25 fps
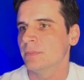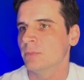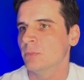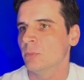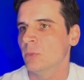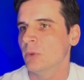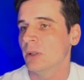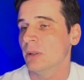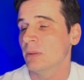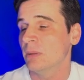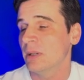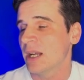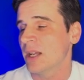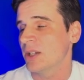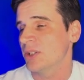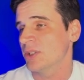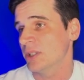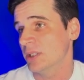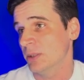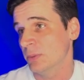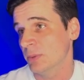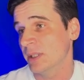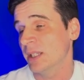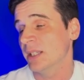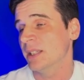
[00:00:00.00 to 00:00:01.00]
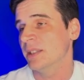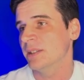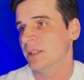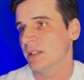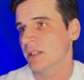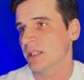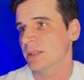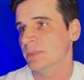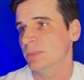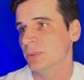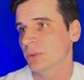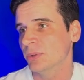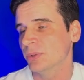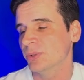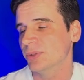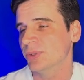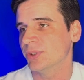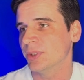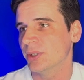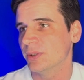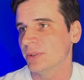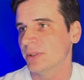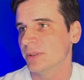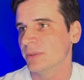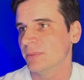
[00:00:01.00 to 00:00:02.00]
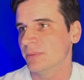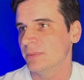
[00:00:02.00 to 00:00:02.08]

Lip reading: well, actually we'll get the next board, so